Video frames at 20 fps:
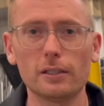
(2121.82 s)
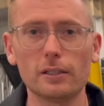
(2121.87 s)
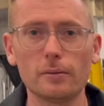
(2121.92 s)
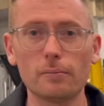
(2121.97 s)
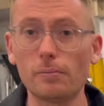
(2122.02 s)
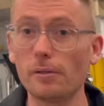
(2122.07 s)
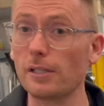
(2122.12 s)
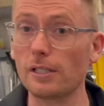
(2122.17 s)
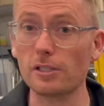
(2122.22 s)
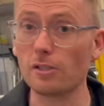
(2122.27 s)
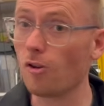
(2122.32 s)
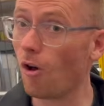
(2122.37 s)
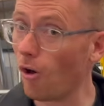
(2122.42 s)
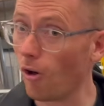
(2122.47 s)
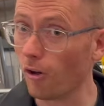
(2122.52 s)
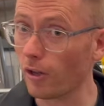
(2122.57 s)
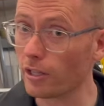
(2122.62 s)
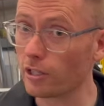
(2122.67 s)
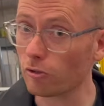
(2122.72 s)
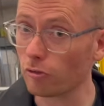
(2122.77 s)
But it's not,
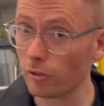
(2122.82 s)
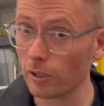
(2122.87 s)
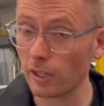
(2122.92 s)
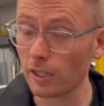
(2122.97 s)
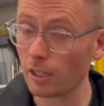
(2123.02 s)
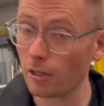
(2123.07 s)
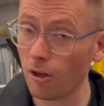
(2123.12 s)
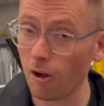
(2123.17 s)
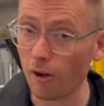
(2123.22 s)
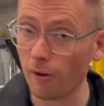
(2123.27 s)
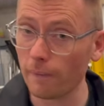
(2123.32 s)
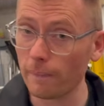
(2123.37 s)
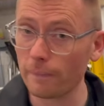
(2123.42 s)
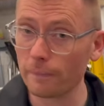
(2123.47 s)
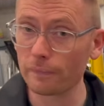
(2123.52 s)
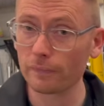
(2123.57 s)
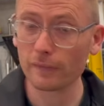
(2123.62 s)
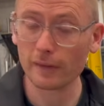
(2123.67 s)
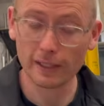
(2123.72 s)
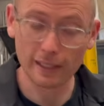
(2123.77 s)
it's really not.
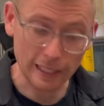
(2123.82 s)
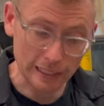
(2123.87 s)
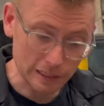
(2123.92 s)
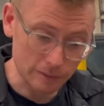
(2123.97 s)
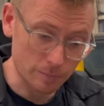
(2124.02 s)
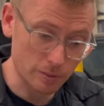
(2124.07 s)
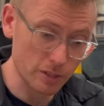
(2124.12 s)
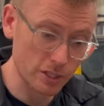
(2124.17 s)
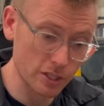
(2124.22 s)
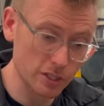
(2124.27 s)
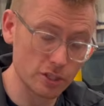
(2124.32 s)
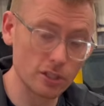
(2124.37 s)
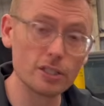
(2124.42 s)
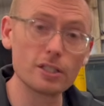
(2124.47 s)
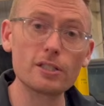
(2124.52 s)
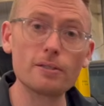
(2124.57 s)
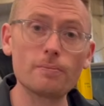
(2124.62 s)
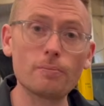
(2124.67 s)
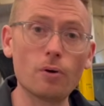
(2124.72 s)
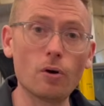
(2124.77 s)
Calibration is
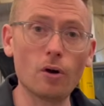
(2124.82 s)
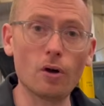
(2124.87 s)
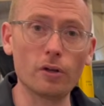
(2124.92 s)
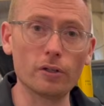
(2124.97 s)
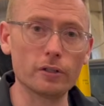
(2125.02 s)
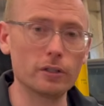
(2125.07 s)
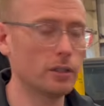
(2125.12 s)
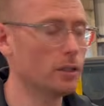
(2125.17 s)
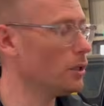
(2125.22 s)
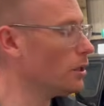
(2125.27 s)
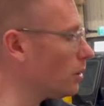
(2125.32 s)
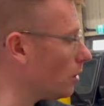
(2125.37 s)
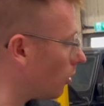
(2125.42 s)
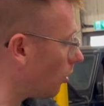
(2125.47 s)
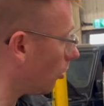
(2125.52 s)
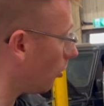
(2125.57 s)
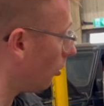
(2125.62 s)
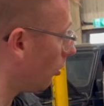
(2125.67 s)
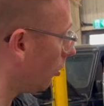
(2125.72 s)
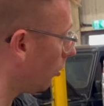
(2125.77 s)
important.
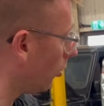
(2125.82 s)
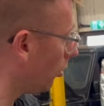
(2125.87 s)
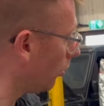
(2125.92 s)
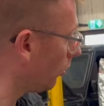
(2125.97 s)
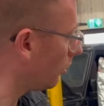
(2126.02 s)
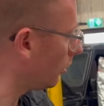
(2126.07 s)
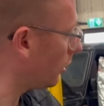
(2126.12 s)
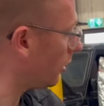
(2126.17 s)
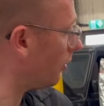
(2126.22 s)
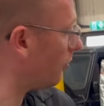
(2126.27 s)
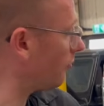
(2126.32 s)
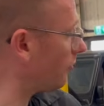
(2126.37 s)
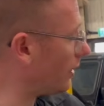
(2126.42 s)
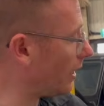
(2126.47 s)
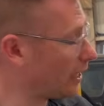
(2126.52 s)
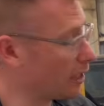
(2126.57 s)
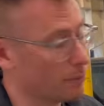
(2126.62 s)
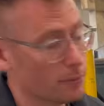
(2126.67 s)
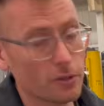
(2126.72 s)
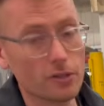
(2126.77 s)
All of the
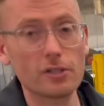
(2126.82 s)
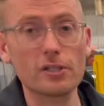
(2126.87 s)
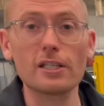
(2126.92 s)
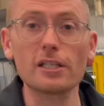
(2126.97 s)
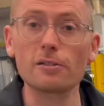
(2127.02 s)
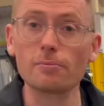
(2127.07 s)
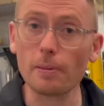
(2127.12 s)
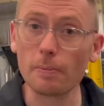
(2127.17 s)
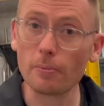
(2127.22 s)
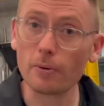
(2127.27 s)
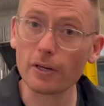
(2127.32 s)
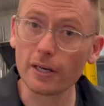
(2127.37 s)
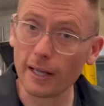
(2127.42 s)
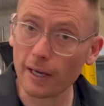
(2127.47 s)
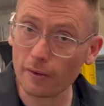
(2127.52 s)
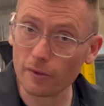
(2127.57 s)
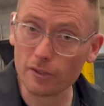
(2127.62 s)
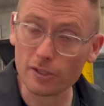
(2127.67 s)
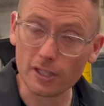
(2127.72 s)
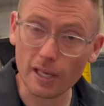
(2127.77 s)
elements need to be putting
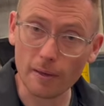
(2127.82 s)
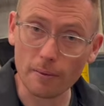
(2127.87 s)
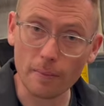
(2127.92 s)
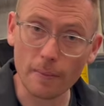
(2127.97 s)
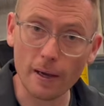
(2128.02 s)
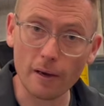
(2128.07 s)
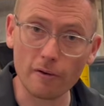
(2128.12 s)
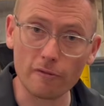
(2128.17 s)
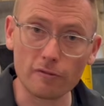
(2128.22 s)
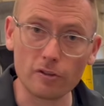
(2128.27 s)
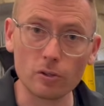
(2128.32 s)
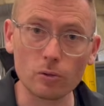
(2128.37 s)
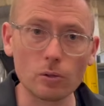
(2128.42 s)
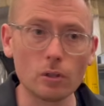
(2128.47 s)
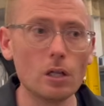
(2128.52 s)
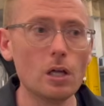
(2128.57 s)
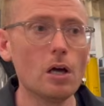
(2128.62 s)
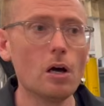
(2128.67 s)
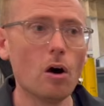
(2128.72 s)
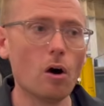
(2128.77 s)
out the same amount of fuel.
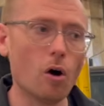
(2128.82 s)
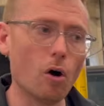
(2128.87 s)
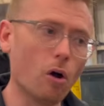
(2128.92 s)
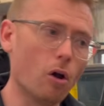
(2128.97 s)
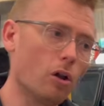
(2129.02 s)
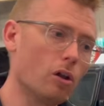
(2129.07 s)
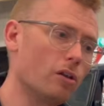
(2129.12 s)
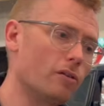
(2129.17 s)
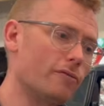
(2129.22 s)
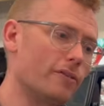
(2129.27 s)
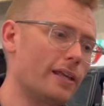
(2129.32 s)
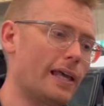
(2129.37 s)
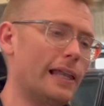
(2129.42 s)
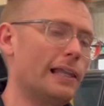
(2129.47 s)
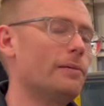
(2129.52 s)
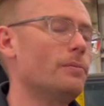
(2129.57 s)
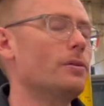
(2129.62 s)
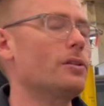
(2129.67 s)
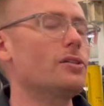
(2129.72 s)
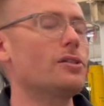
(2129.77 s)
All of the
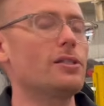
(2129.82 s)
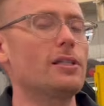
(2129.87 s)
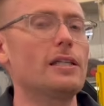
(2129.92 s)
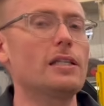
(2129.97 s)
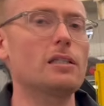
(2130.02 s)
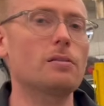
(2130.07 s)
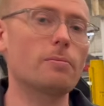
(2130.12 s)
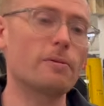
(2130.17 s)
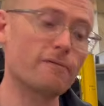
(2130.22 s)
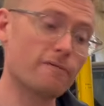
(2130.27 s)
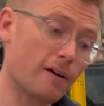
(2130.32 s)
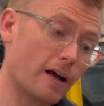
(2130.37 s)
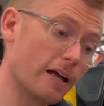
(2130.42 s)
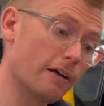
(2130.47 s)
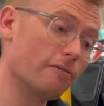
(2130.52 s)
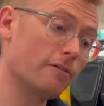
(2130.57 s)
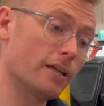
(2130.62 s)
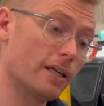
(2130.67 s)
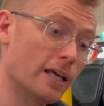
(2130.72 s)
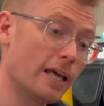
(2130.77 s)
elements need to be
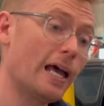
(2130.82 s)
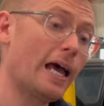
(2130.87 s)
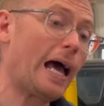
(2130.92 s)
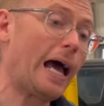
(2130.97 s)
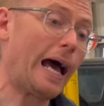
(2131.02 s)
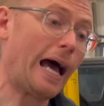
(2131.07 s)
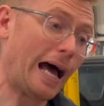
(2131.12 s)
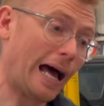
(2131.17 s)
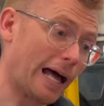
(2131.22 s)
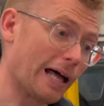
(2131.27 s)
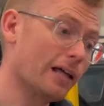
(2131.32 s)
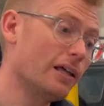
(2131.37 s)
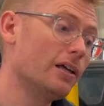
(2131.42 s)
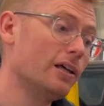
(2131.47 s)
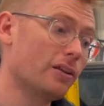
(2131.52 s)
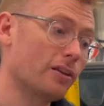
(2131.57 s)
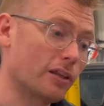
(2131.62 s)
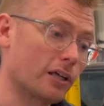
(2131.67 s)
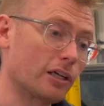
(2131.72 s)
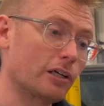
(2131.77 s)
firing at
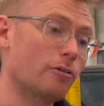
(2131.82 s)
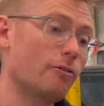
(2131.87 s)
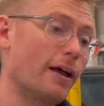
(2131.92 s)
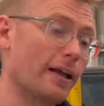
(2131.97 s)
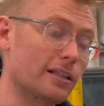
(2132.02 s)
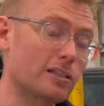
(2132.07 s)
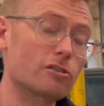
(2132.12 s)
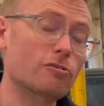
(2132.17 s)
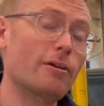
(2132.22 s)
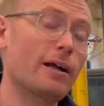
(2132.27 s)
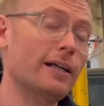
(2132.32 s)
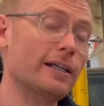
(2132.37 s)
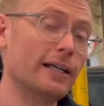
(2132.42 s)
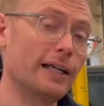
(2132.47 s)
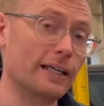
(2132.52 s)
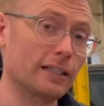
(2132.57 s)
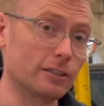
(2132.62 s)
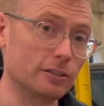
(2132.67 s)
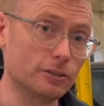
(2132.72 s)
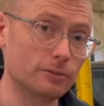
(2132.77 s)
the correct crank
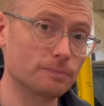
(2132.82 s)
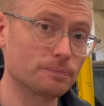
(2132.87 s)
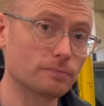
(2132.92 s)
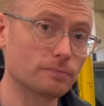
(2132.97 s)
angle.